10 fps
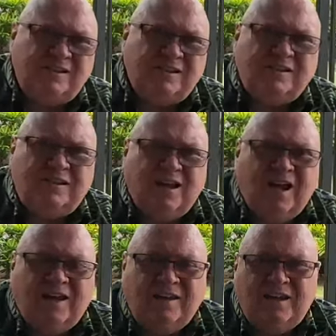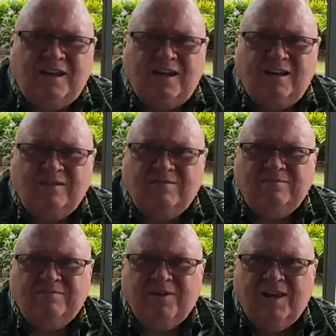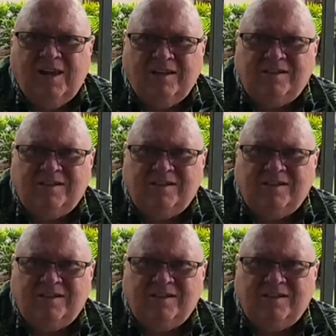just an idea. It's